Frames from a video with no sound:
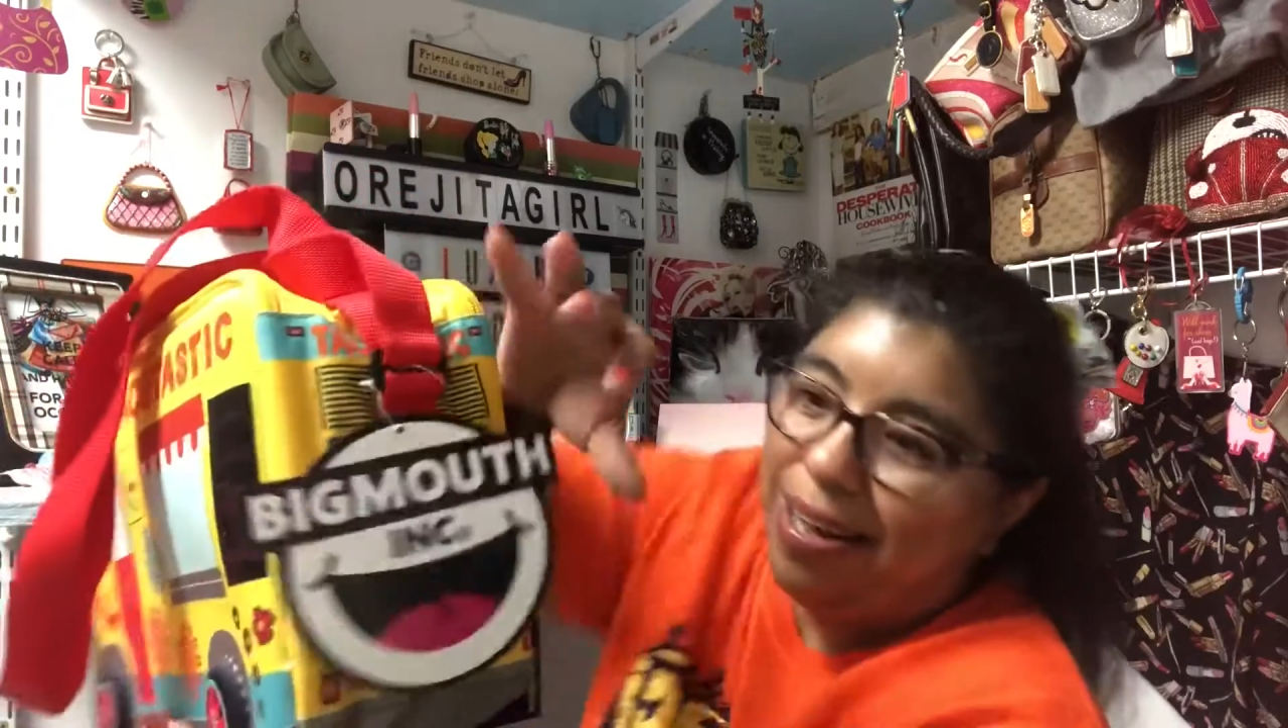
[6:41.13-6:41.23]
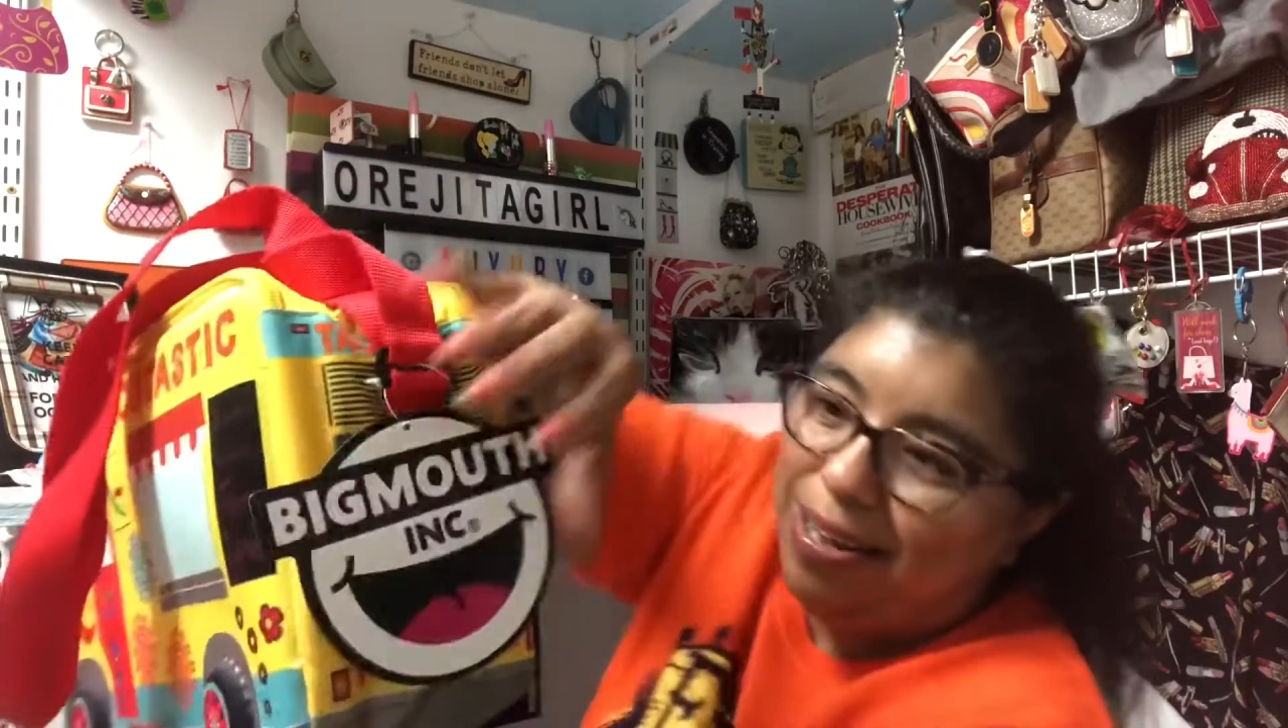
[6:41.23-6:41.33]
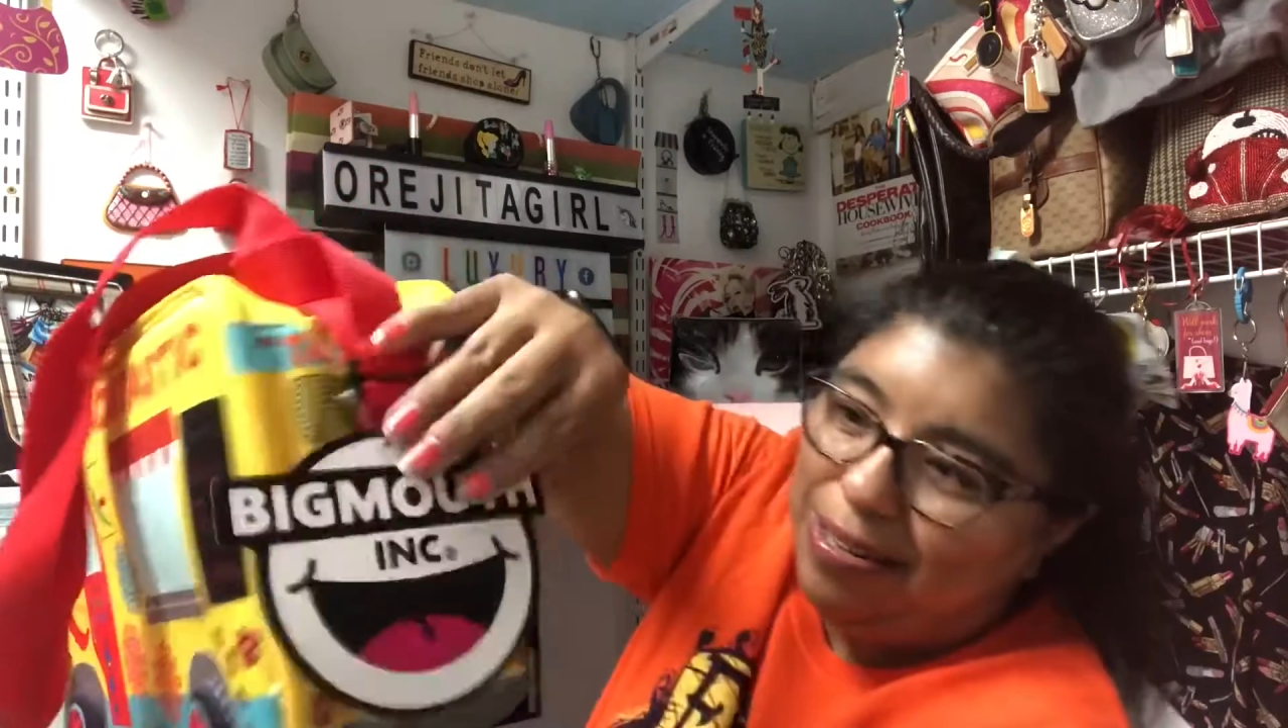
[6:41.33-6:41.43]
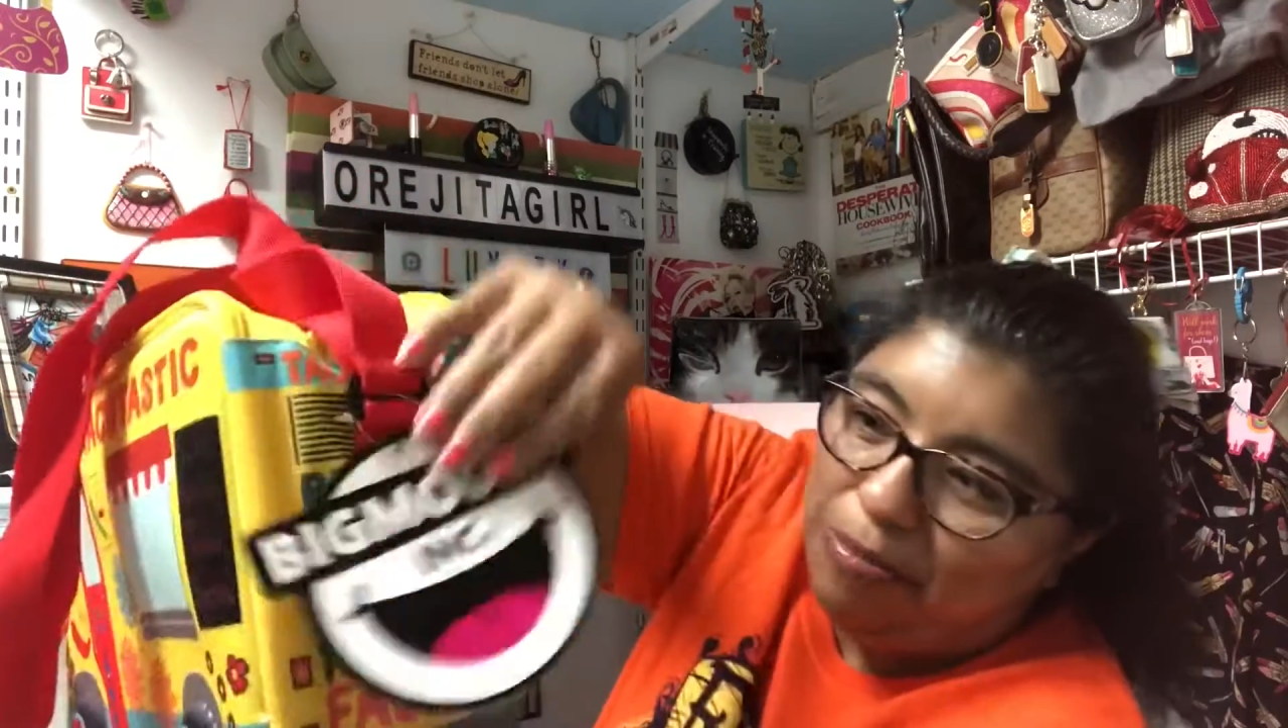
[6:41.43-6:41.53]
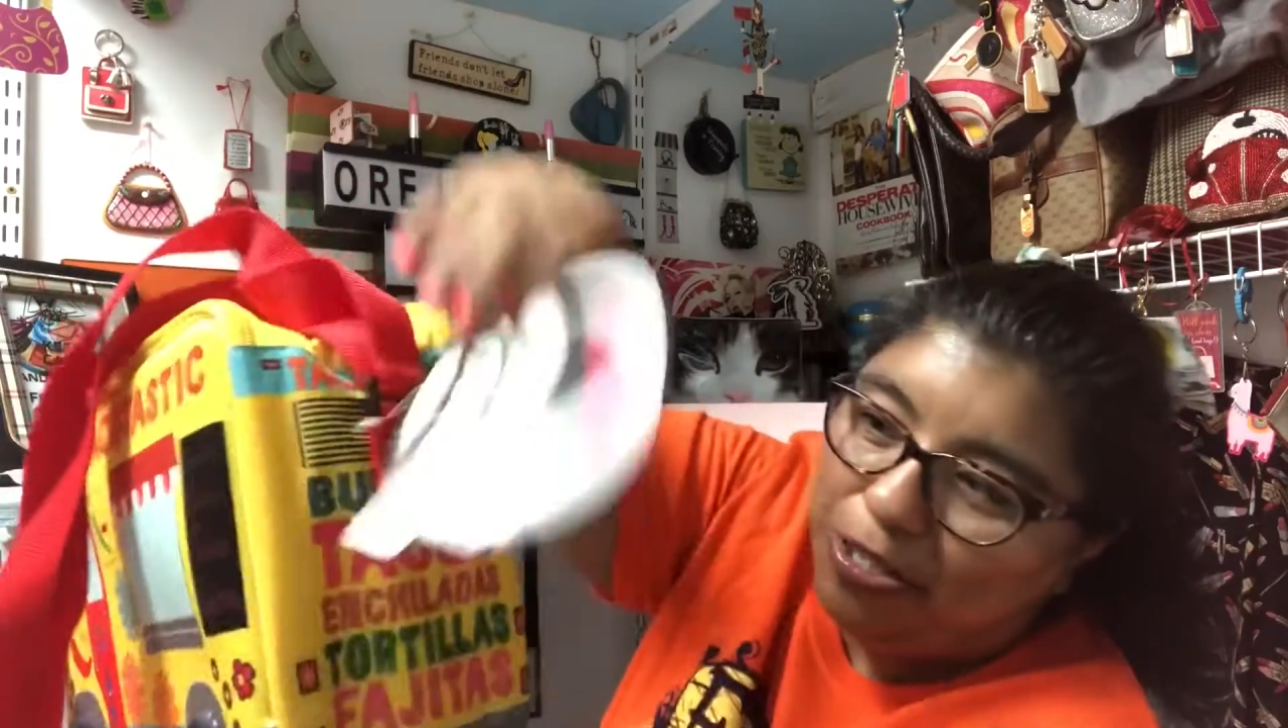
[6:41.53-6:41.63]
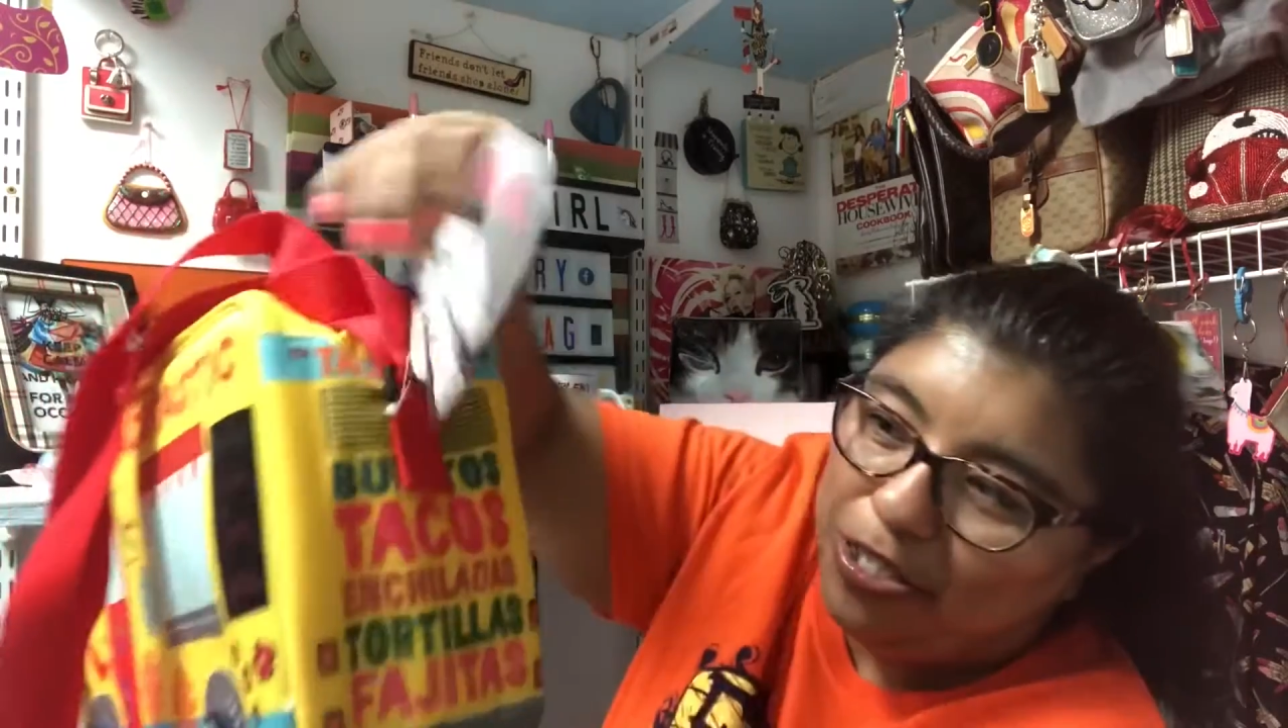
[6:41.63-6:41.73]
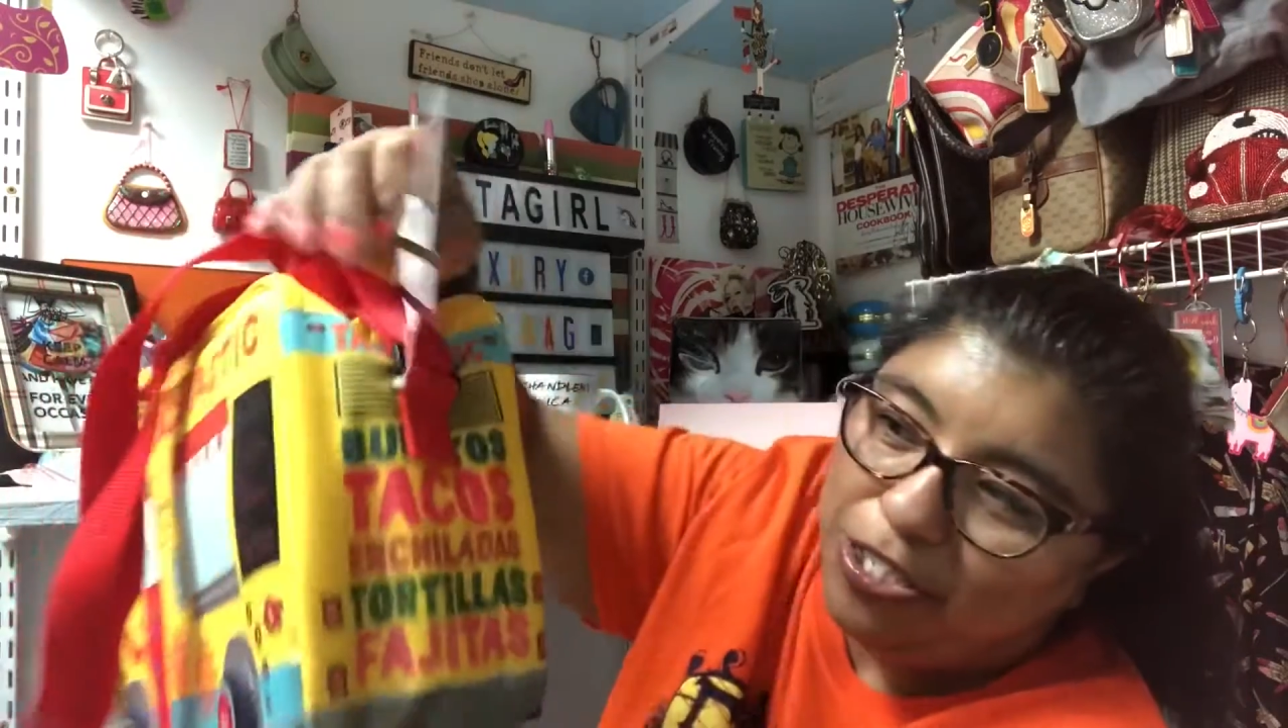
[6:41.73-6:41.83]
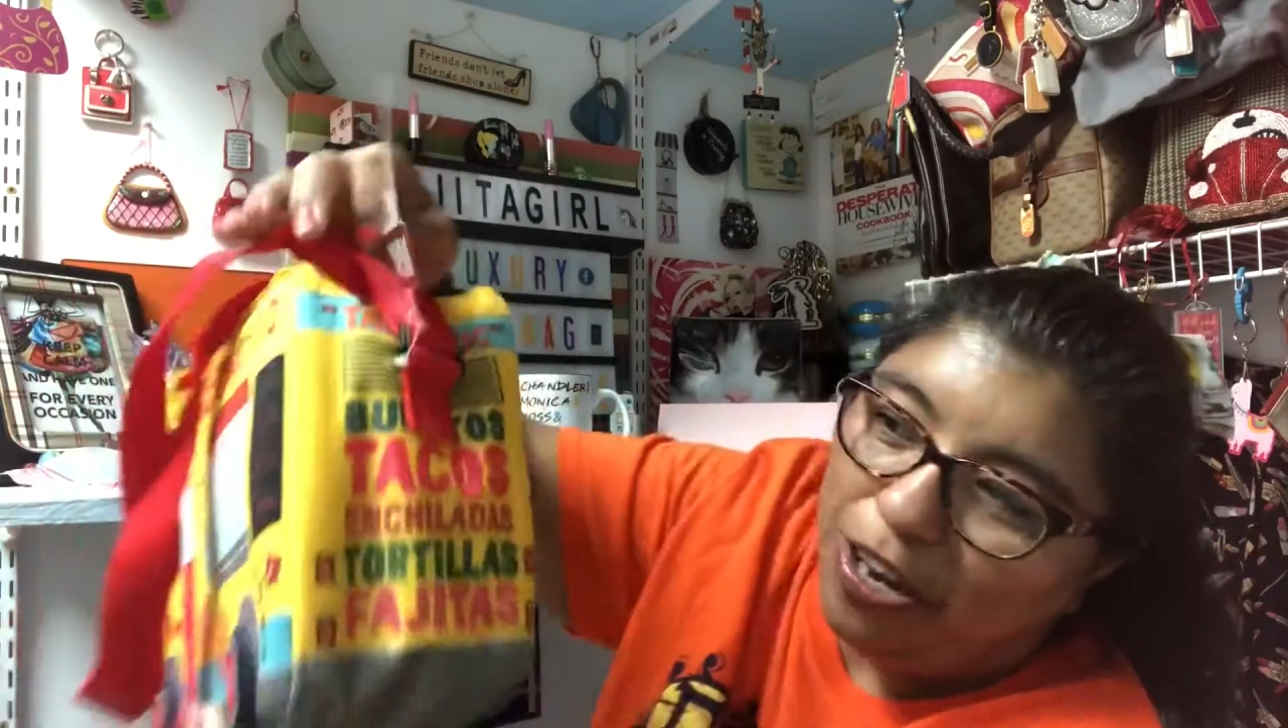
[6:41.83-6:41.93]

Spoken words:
let me just